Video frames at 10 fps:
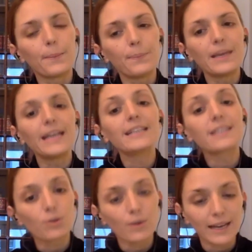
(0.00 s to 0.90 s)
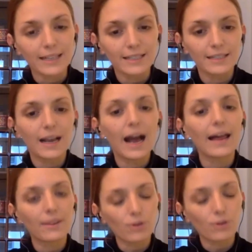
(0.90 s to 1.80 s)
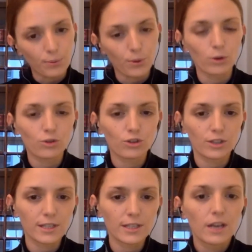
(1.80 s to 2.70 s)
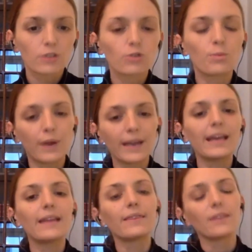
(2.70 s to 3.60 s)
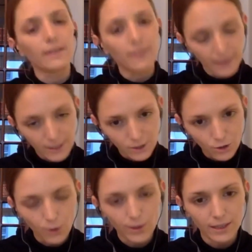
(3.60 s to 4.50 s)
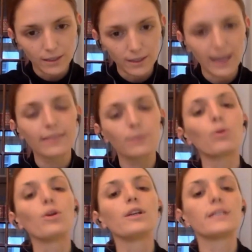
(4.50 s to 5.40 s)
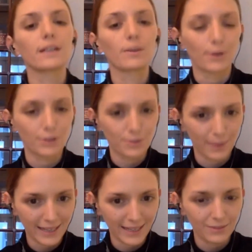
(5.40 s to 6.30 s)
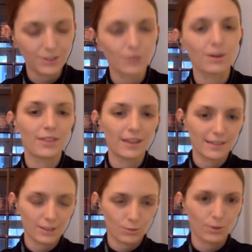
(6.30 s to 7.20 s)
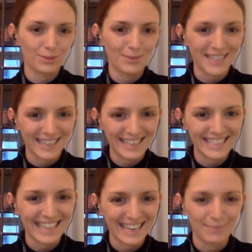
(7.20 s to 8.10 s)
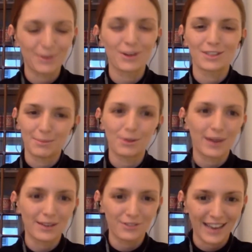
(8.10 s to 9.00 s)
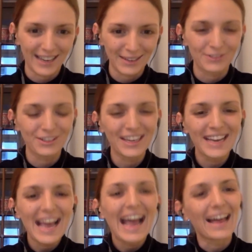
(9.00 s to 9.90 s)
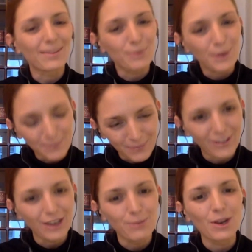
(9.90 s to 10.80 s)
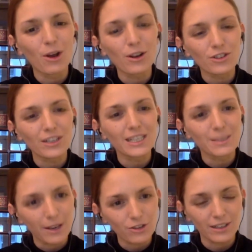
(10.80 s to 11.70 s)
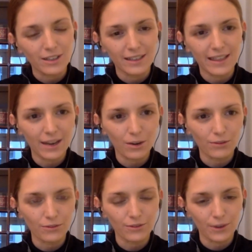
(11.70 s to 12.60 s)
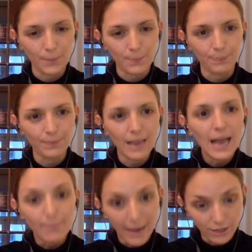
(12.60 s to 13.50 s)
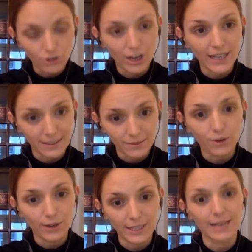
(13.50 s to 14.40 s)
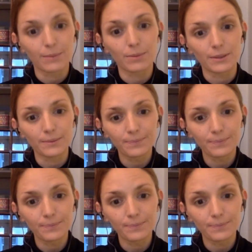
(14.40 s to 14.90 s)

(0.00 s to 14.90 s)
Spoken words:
integrate other approaches to bring in the historical and the political perspective. So I think this was a misunderstanding, because I'm a great fan of phenomenology, especially that of Michael Jackson, for example.